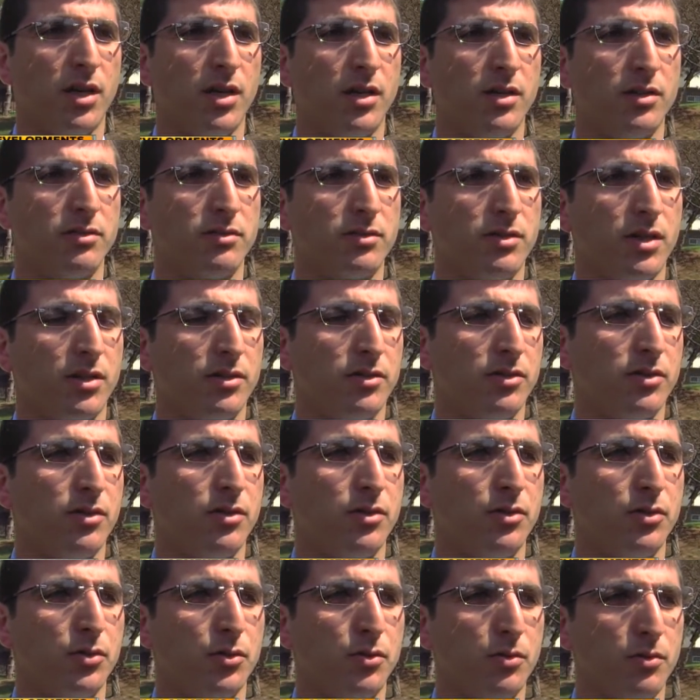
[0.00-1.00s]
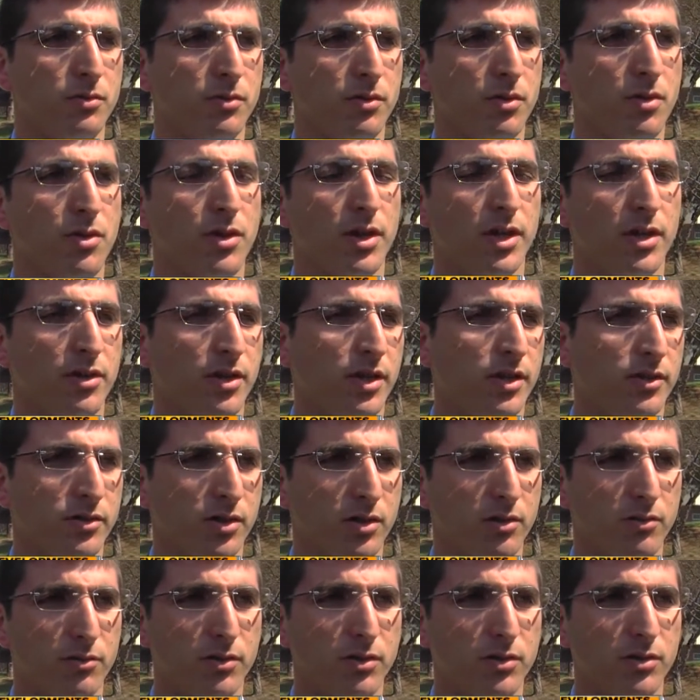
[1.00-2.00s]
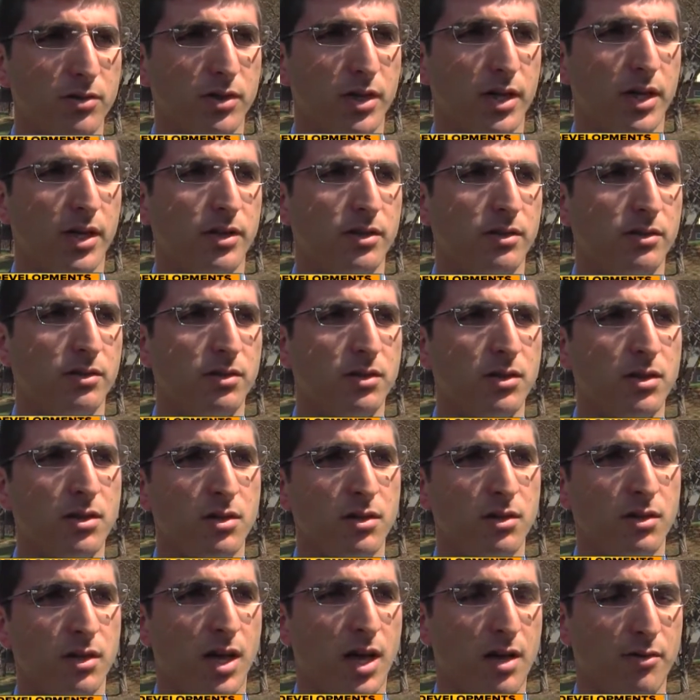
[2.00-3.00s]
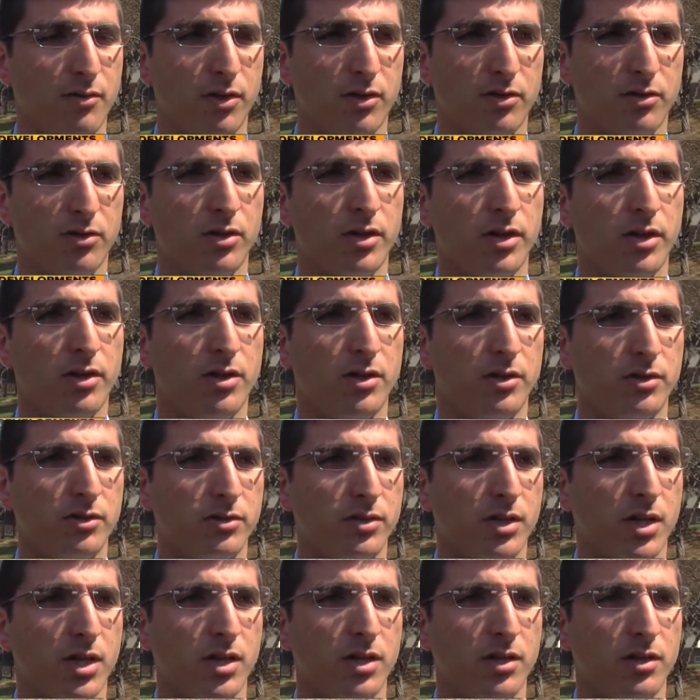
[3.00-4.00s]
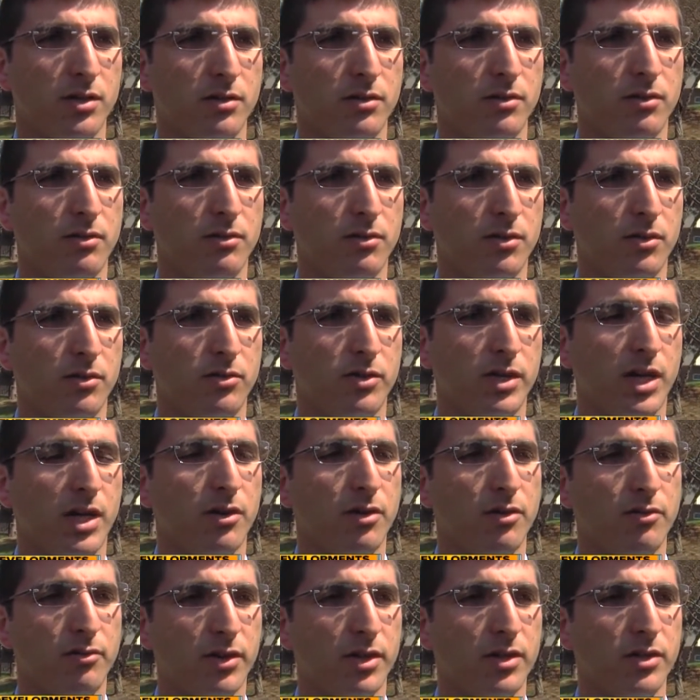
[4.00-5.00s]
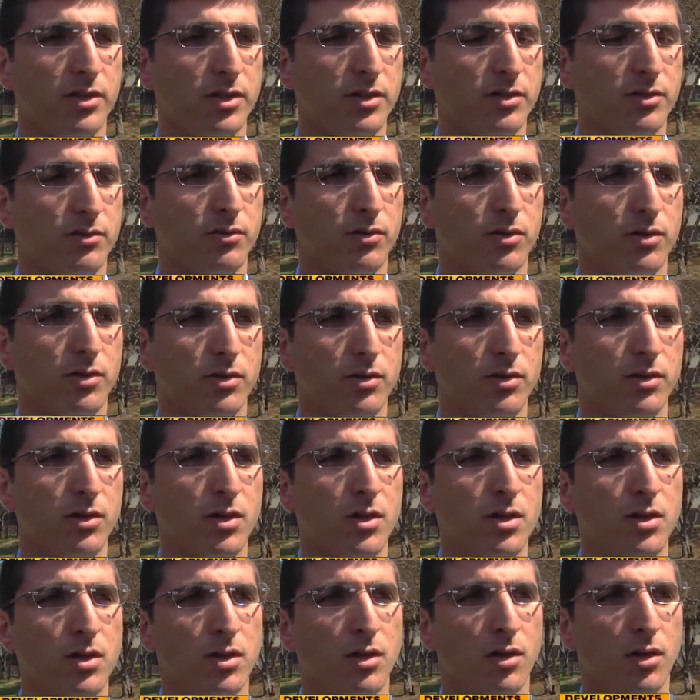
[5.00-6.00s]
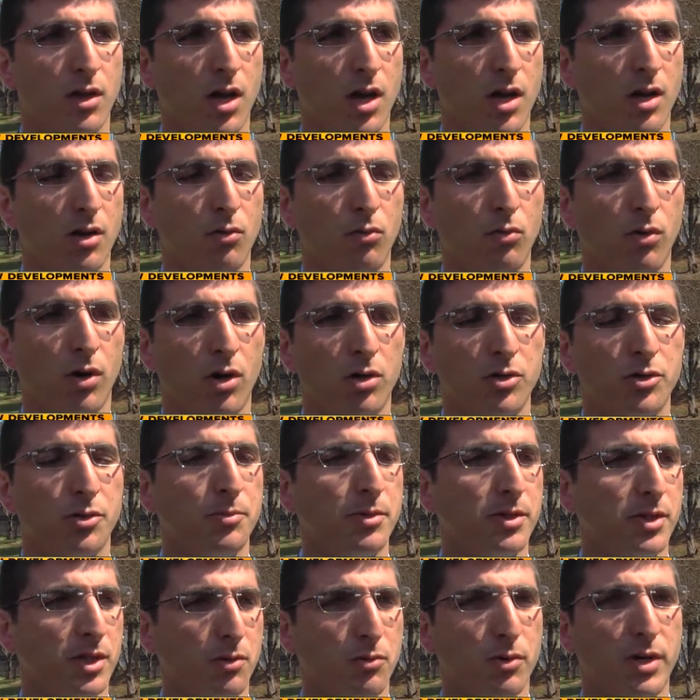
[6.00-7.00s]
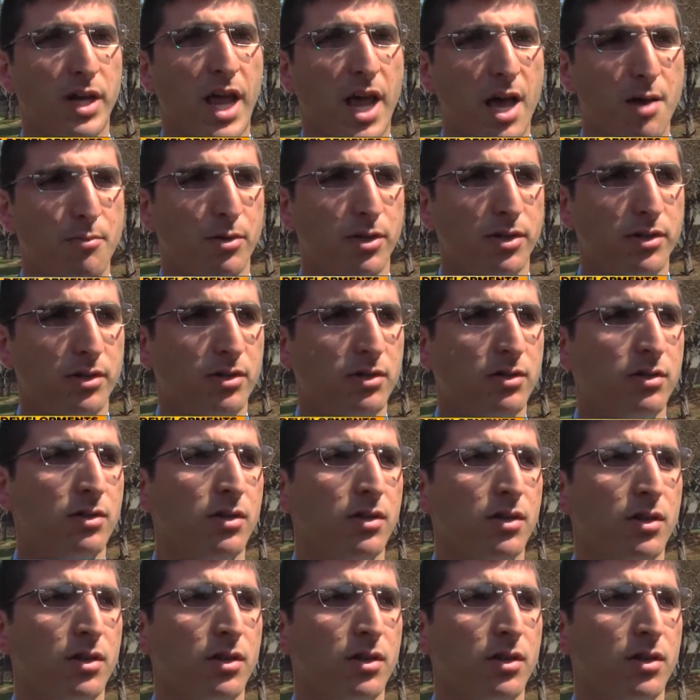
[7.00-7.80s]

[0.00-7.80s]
uh, starts to think things over, and obviously there's uh, sorry feelings for uh, ultimately what happened.